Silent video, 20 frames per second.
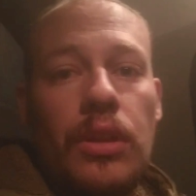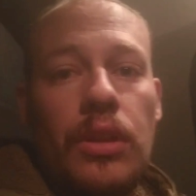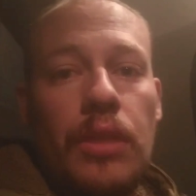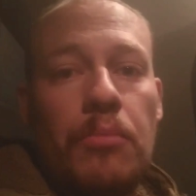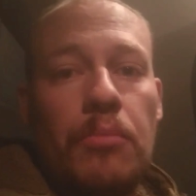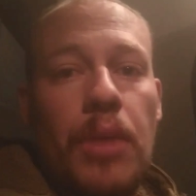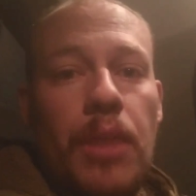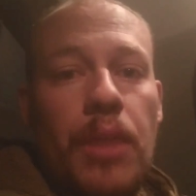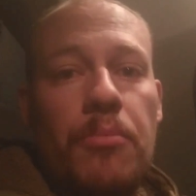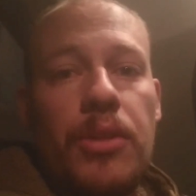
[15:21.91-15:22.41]

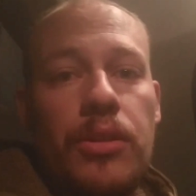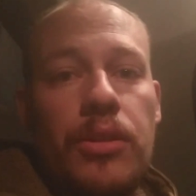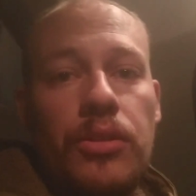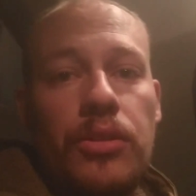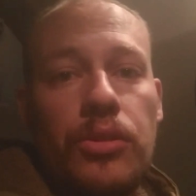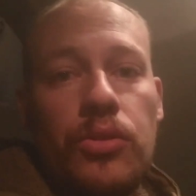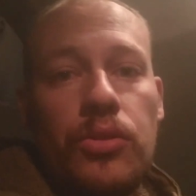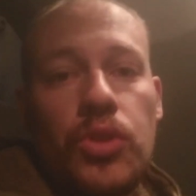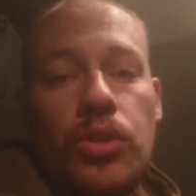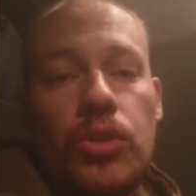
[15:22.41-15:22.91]
I'd pop it
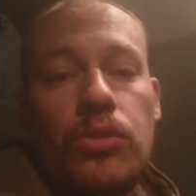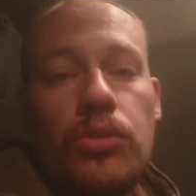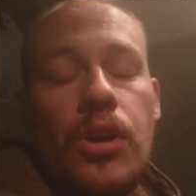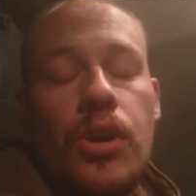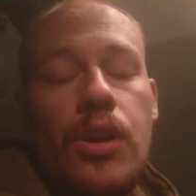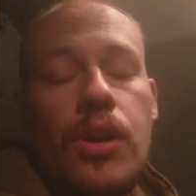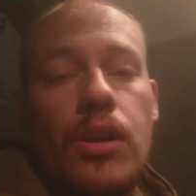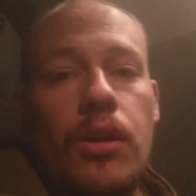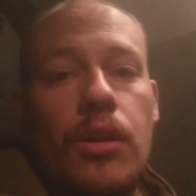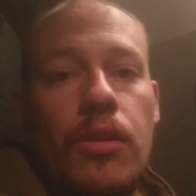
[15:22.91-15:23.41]
in neutral,
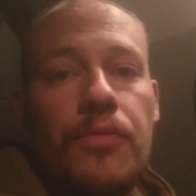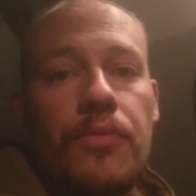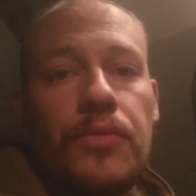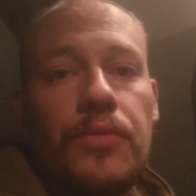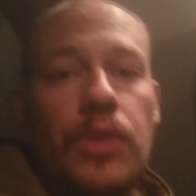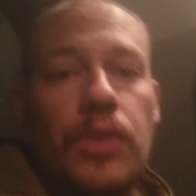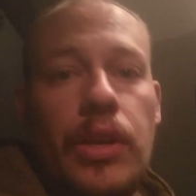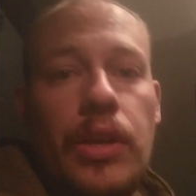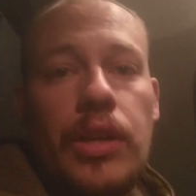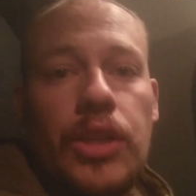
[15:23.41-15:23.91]
turn off
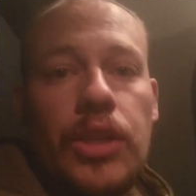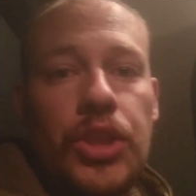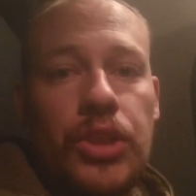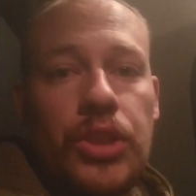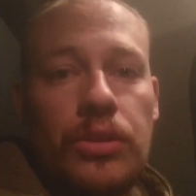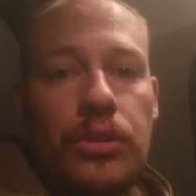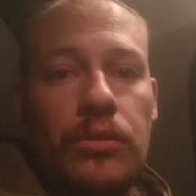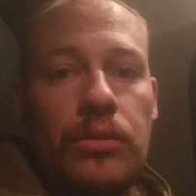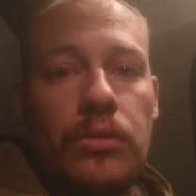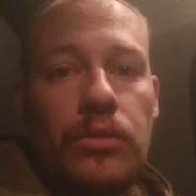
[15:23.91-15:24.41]
the
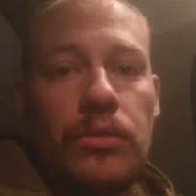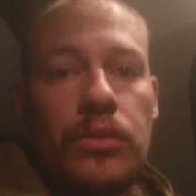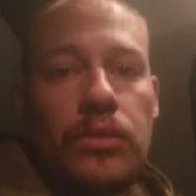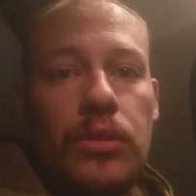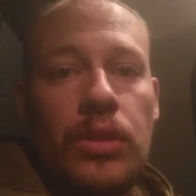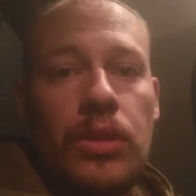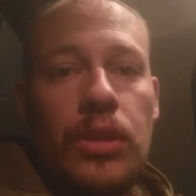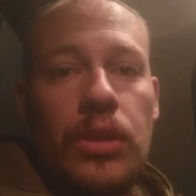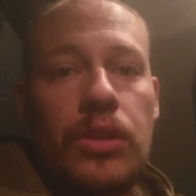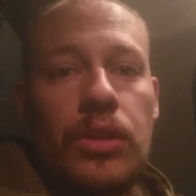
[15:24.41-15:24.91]
engine
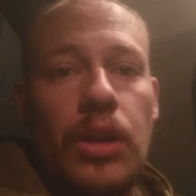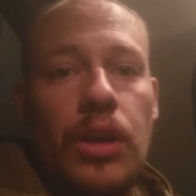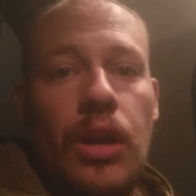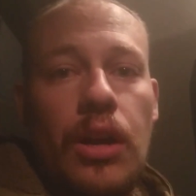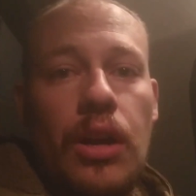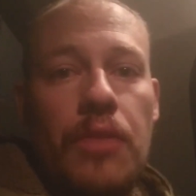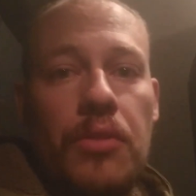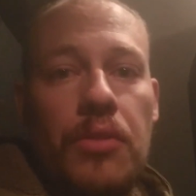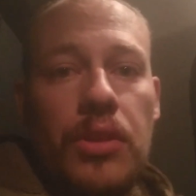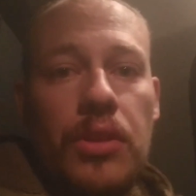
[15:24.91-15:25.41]

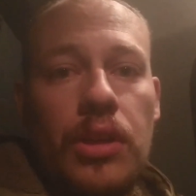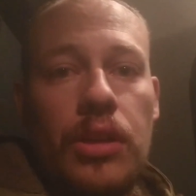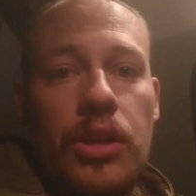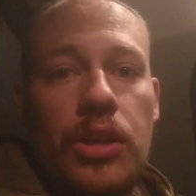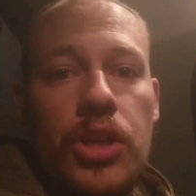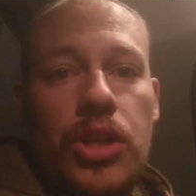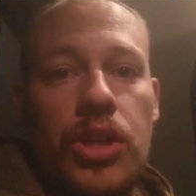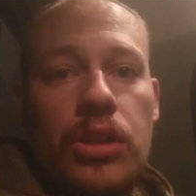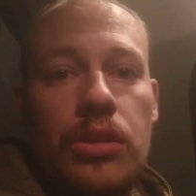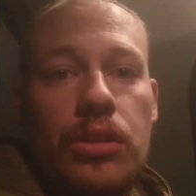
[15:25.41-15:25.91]
entirely with the
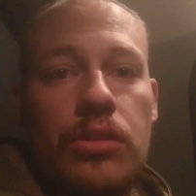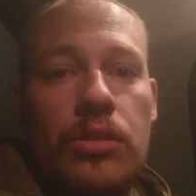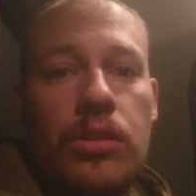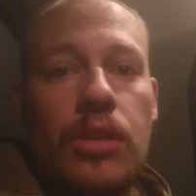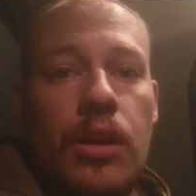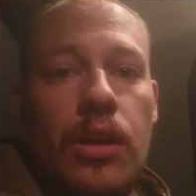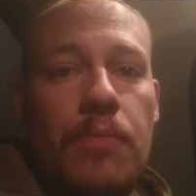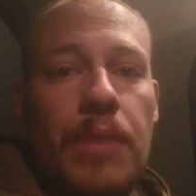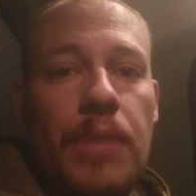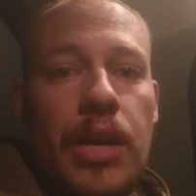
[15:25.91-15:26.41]
ignition,
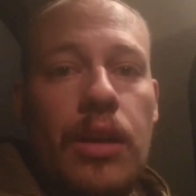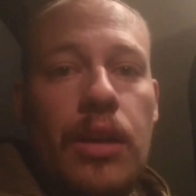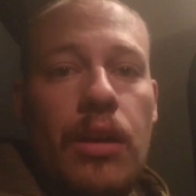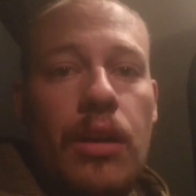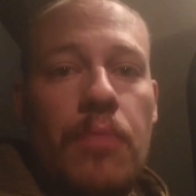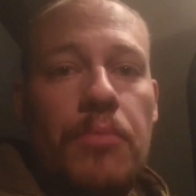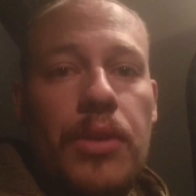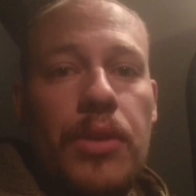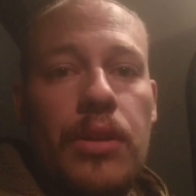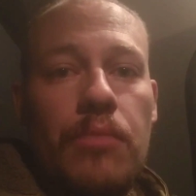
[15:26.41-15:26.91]
start it back
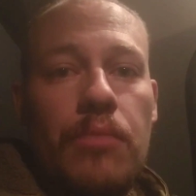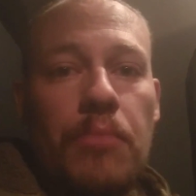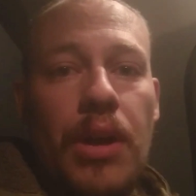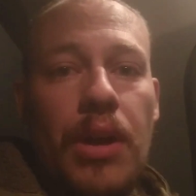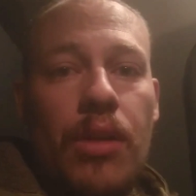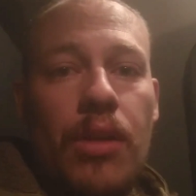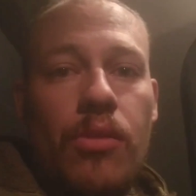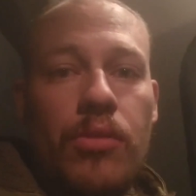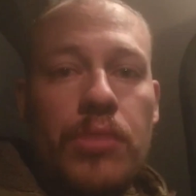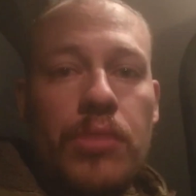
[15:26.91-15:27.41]
up, and
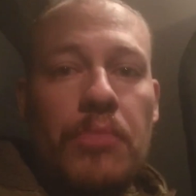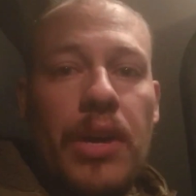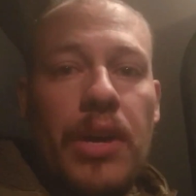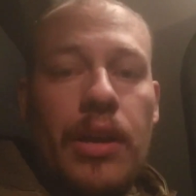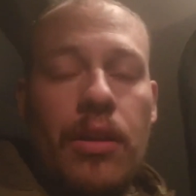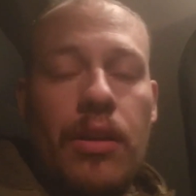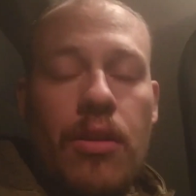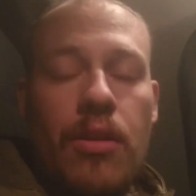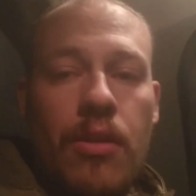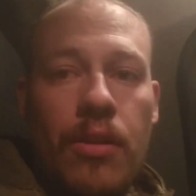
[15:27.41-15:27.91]
power was
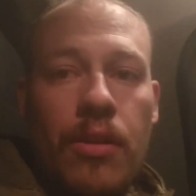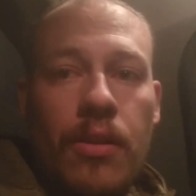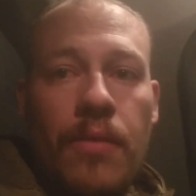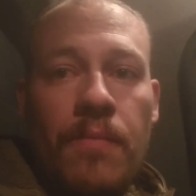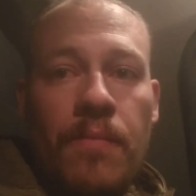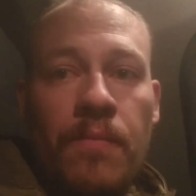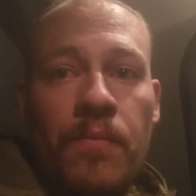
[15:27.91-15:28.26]
back on.